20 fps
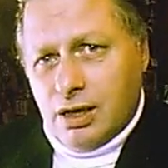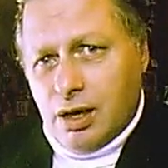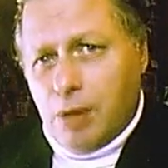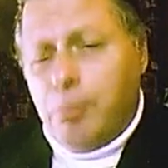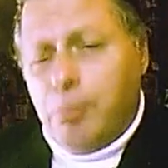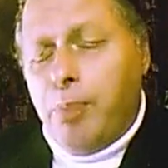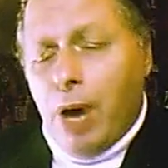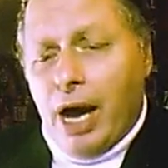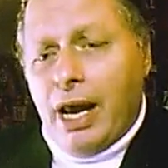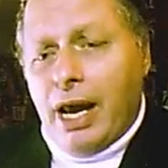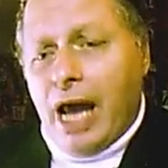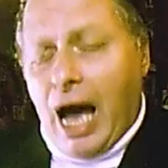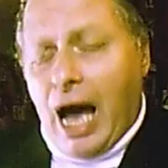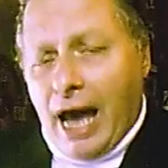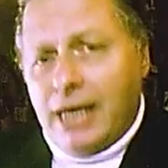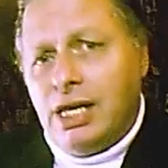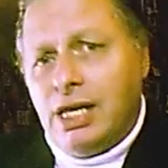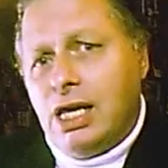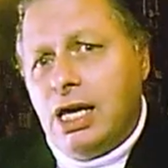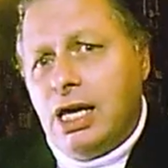But
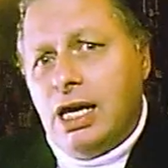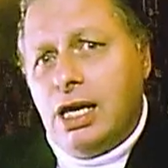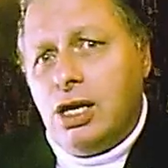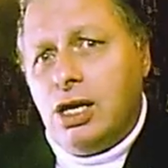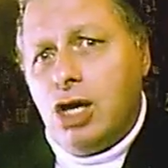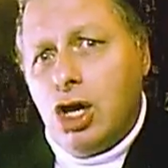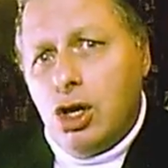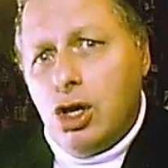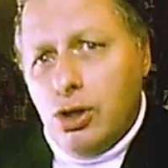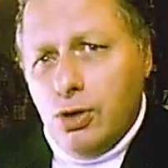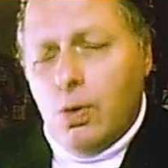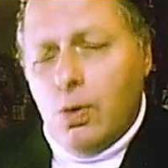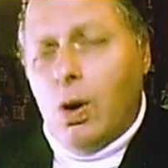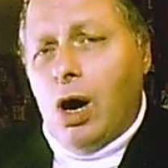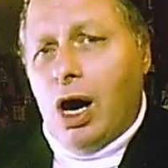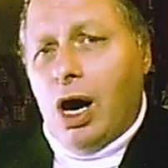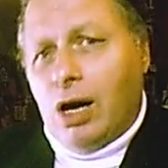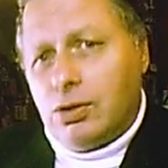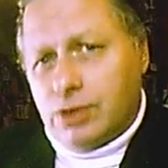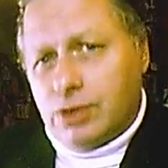I need you
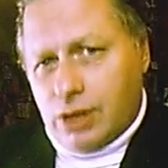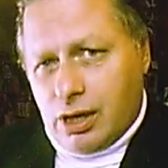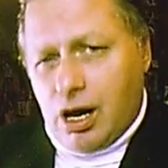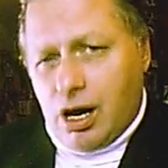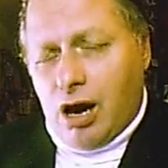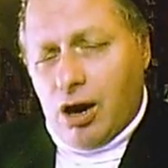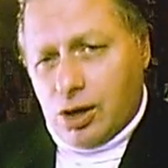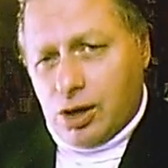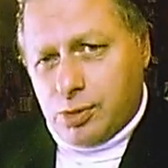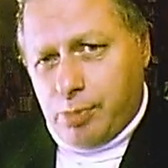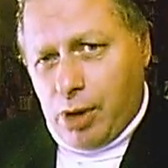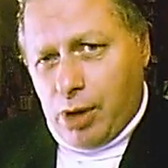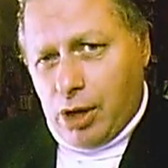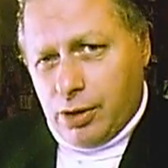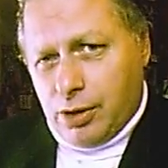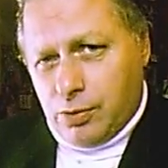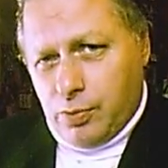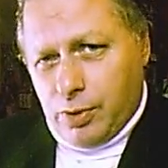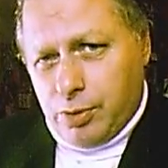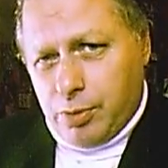all to
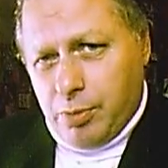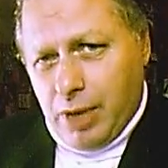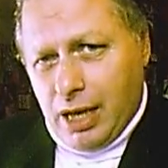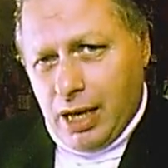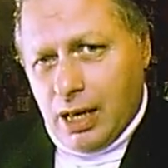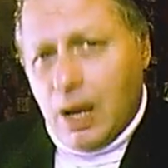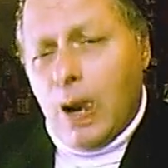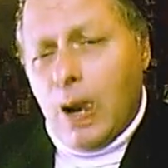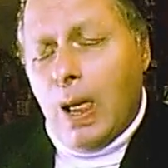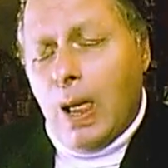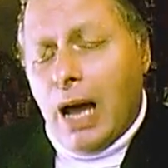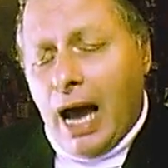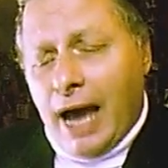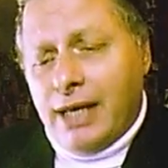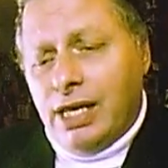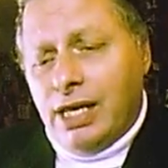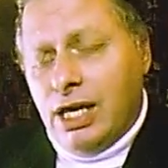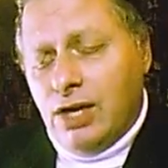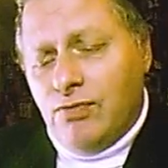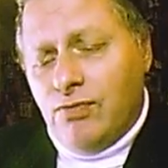correspond with me. I
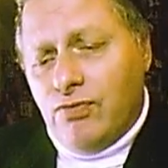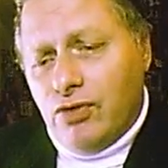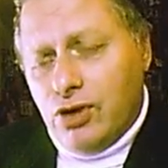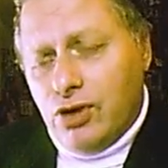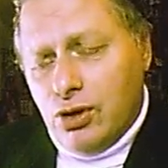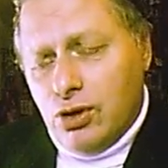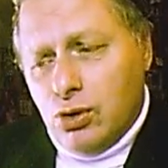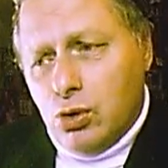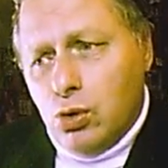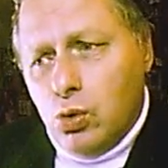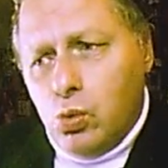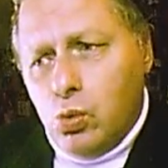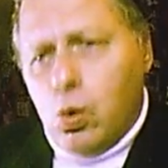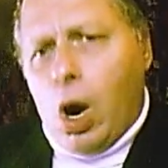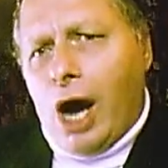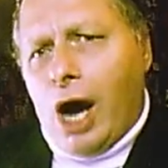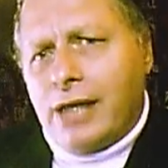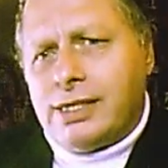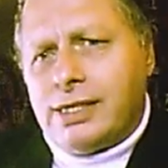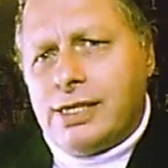need for you who
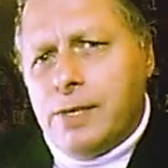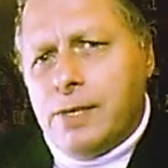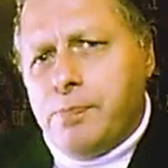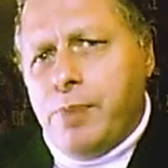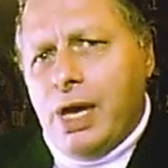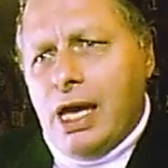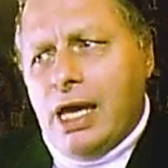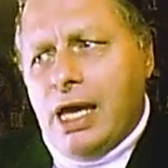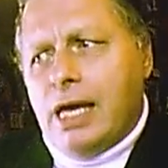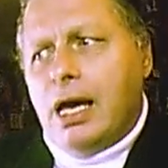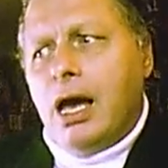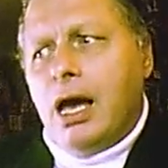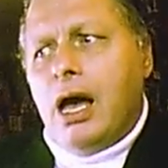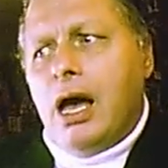want to be